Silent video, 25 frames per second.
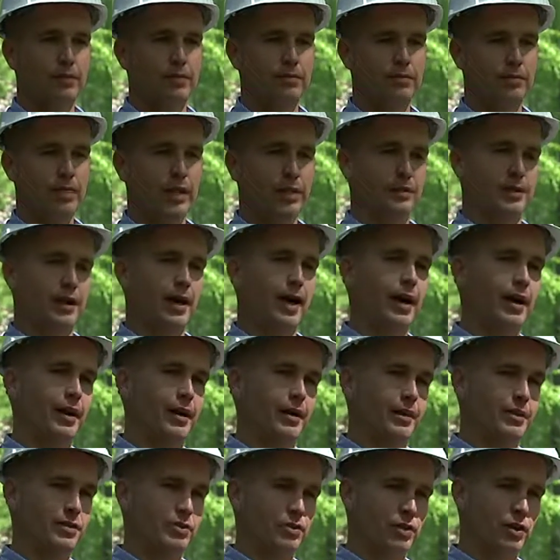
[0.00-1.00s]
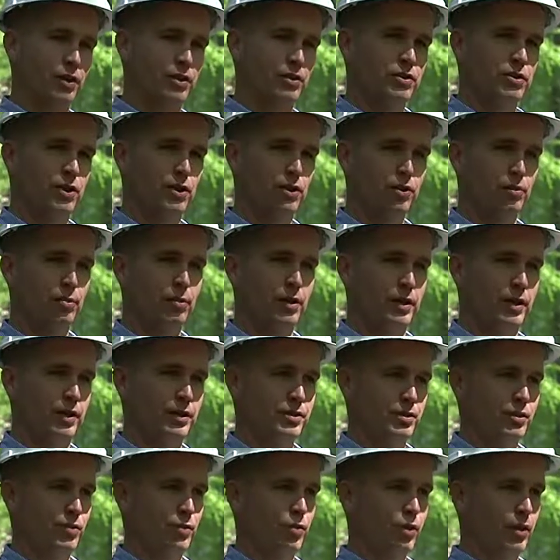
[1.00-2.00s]
That kind of is good too, because
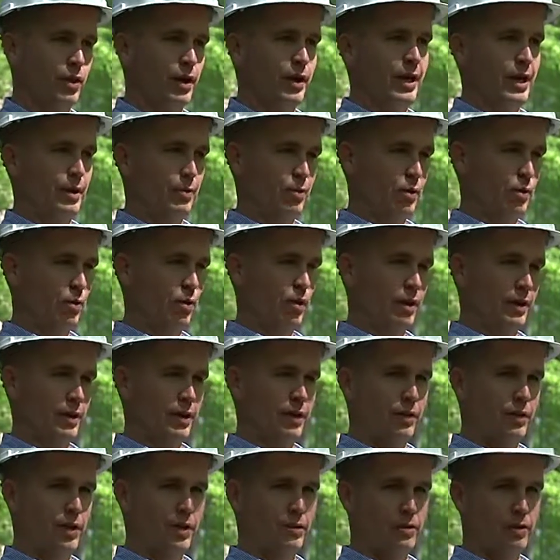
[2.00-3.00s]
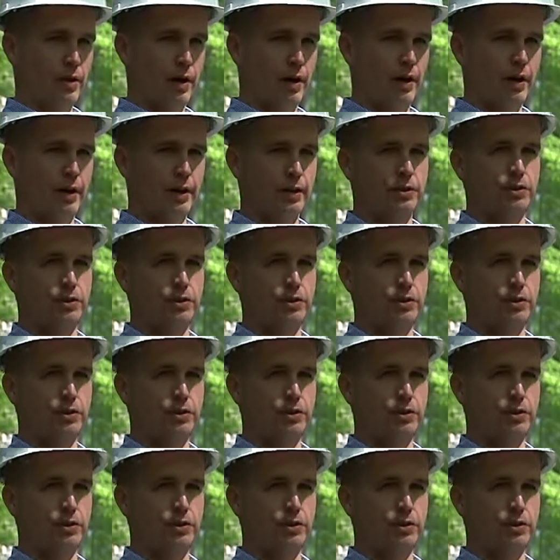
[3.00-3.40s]
if we're unable to work in this area,